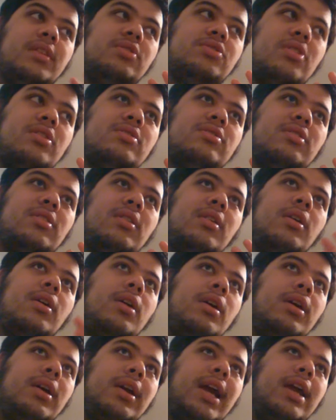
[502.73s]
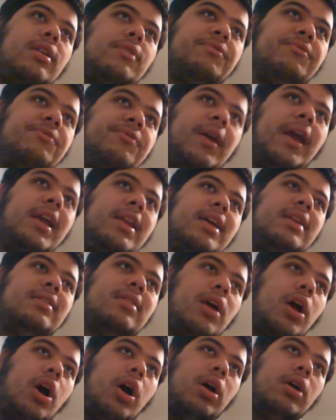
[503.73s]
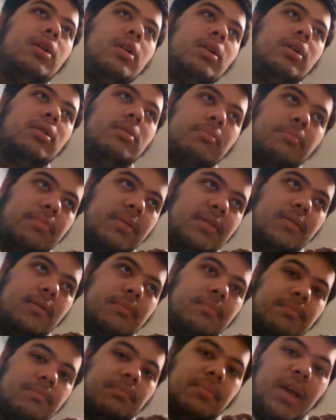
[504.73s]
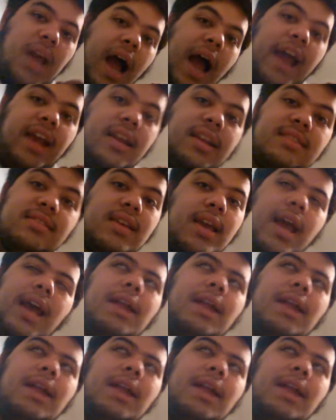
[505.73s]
just kind of faded be, behind it.